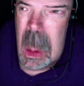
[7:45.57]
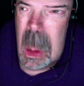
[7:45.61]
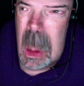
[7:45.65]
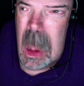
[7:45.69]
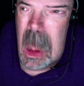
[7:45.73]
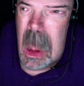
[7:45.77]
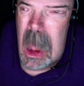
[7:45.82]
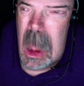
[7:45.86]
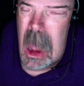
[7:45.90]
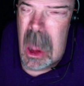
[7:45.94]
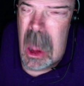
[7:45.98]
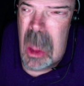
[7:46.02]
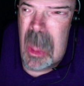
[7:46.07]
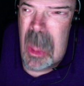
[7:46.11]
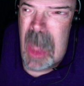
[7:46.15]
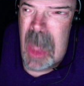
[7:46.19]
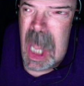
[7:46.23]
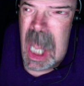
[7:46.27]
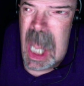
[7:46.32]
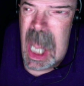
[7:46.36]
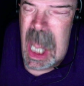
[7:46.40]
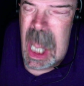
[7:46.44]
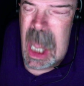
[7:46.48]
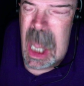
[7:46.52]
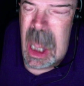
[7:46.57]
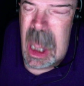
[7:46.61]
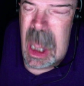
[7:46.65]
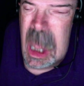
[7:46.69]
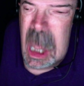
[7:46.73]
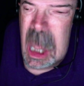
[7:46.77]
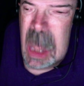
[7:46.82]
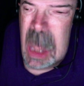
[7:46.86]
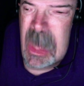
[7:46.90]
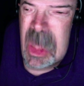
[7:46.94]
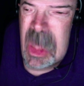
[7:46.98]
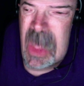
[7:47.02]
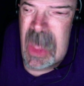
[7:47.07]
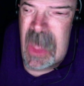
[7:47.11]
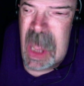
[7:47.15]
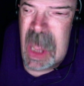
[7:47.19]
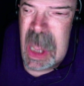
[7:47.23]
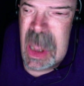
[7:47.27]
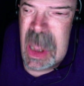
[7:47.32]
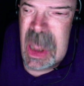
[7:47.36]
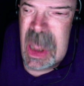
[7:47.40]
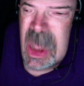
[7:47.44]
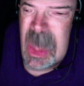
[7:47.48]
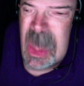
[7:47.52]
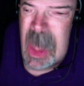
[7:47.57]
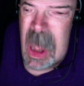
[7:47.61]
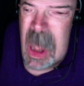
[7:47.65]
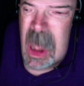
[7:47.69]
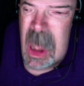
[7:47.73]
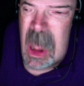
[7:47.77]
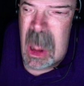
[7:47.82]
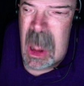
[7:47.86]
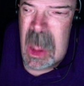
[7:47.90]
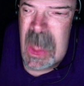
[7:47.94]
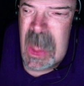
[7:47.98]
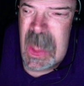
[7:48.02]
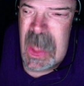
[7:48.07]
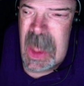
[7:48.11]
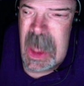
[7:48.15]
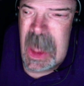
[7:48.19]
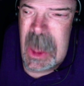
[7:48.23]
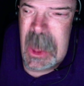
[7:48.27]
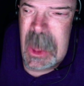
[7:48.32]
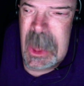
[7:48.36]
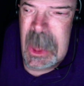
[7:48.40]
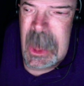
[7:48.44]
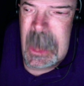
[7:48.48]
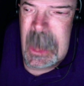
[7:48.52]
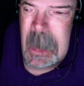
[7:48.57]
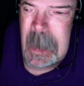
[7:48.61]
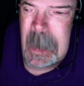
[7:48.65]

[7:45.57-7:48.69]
all my observations about call centers